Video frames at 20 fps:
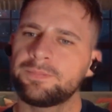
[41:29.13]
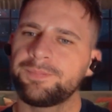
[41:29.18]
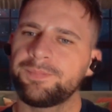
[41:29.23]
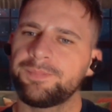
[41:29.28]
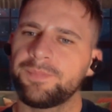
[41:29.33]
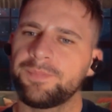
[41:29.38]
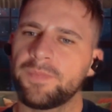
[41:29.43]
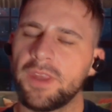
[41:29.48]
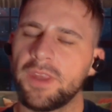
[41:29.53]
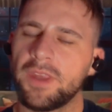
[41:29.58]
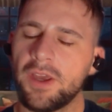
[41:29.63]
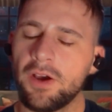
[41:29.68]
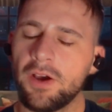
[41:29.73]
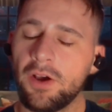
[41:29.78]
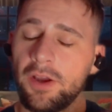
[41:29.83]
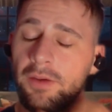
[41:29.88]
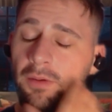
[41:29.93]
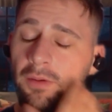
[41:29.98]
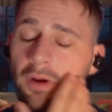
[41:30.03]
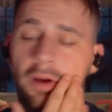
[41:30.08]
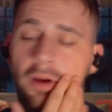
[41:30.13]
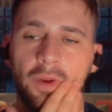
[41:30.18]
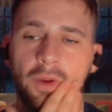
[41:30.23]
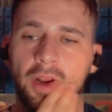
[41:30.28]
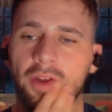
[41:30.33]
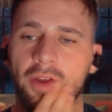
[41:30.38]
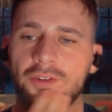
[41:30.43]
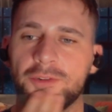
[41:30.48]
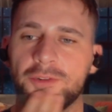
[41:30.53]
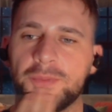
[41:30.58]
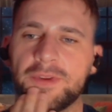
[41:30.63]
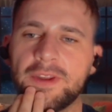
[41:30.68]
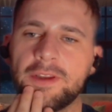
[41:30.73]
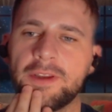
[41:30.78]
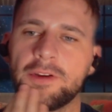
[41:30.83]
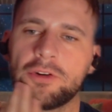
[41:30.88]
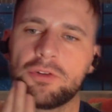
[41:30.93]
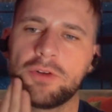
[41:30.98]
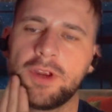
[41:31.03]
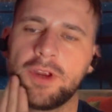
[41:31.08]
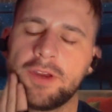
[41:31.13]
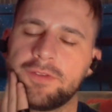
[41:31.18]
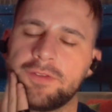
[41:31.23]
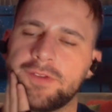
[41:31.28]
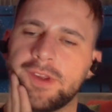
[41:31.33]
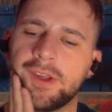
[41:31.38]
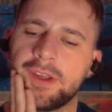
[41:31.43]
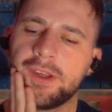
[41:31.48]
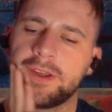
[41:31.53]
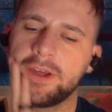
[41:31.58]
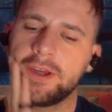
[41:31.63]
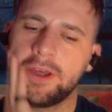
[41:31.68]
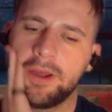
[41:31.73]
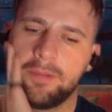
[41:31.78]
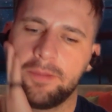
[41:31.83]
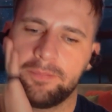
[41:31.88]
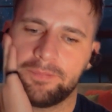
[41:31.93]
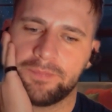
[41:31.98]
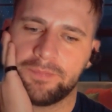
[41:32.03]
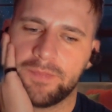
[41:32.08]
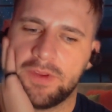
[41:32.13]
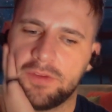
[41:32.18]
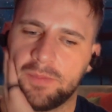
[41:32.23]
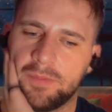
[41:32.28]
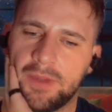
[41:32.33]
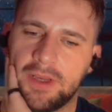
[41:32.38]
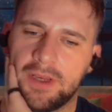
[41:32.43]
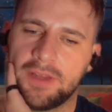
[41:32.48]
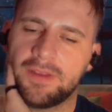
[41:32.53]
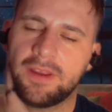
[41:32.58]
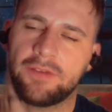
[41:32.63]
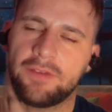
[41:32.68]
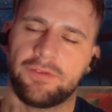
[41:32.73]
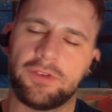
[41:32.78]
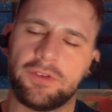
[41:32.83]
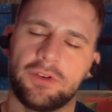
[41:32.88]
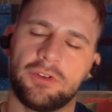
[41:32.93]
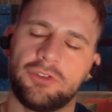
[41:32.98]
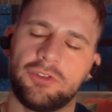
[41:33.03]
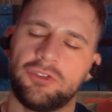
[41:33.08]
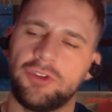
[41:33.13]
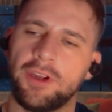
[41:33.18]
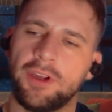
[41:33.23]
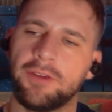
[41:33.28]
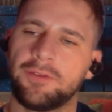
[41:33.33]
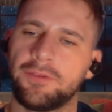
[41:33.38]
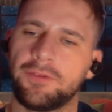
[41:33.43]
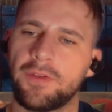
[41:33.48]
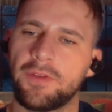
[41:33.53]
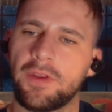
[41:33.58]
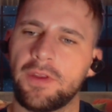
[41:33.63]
Yeah, I 100% agree. I think there's been a definite shift.